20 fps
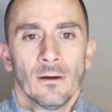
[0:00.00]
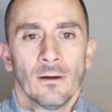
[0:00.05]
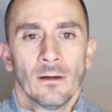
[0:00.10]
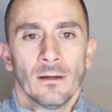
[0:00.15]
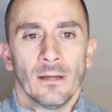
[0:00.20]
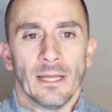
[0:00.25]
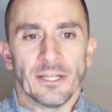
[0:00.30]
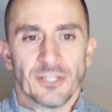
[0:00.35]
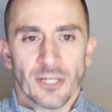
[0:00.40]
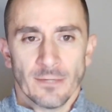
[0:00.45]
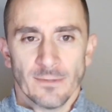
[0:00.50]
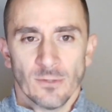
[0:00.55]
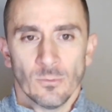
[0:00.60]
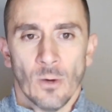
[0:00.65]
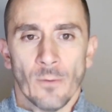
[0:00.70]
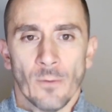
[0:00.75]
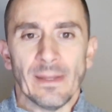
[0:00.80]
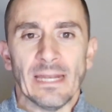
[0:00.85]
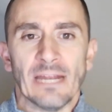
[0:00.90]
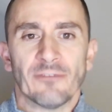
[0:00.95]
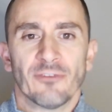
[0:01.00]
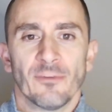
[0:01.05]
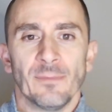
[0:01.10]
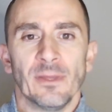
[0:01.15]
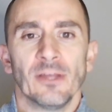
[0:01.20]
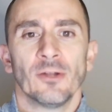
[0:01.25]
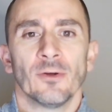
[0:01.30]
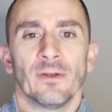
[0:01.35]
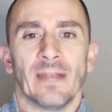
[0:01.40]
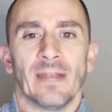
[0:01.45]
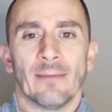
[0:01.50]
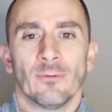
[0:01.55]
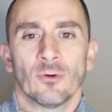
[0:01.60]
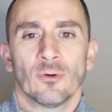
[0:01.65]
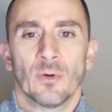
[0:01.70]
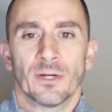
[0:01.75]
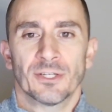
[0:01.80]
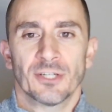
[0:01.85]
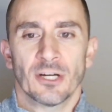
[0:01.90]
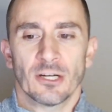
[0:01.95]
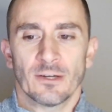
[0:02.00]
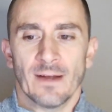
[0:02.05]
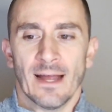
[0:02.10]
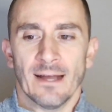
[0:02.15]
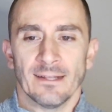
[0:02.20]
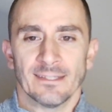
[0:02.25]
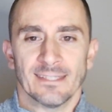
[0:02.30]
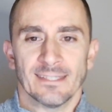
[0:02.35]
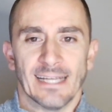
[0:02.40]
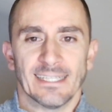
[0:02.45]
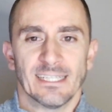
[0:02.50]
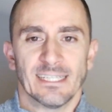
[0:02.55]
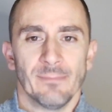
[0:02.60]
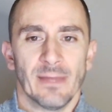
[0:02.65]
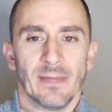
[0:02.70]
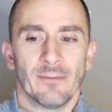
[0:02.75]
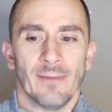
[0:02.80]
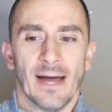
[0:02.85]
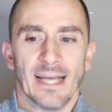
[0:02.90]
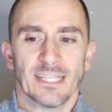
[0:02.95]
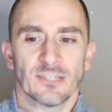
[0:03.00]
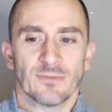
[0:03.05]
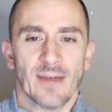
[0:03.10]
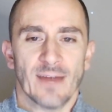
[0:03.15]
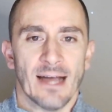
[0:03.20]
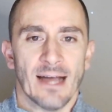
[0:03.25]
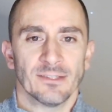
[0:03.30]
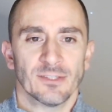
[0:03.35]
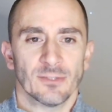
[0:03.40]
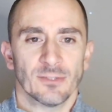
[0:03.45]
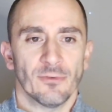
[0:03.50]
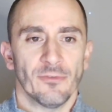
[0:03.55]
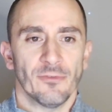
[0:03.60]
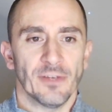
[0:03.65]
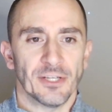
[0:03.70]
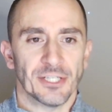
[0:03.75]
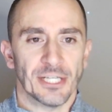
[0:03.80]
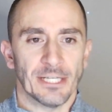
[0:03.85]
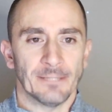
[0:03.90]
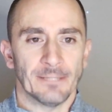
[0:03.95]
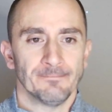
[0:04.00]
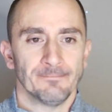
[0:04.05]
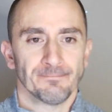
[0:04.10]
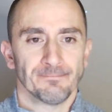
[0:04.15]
In terms of what we need from you to enable quick turnarounds and to minimize rounds of revision,